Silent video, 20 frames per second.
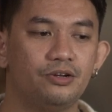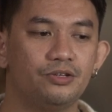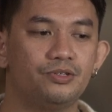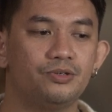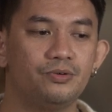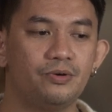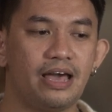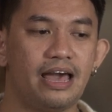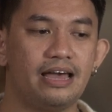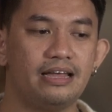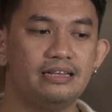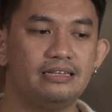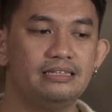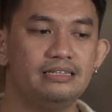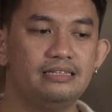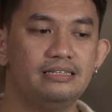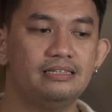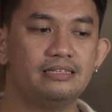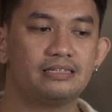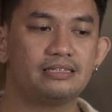two
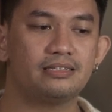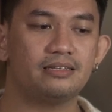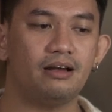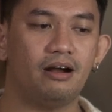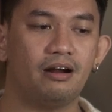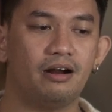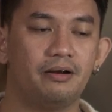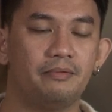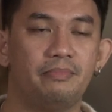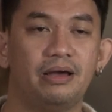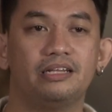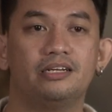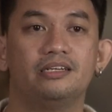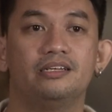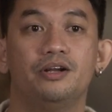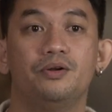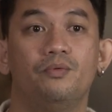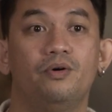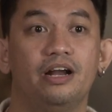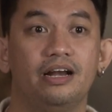heads are better
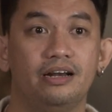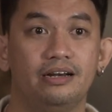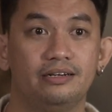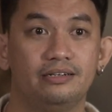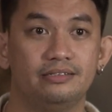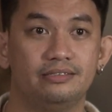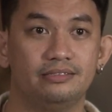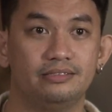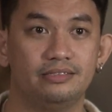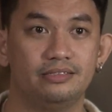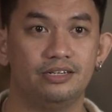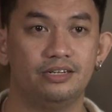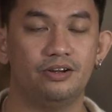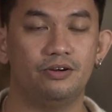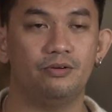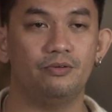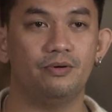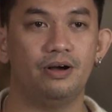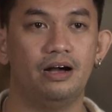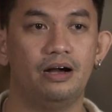than one. You
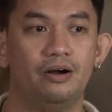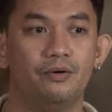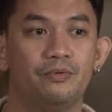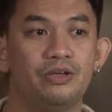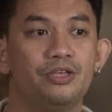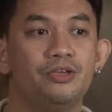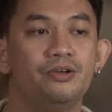know, when you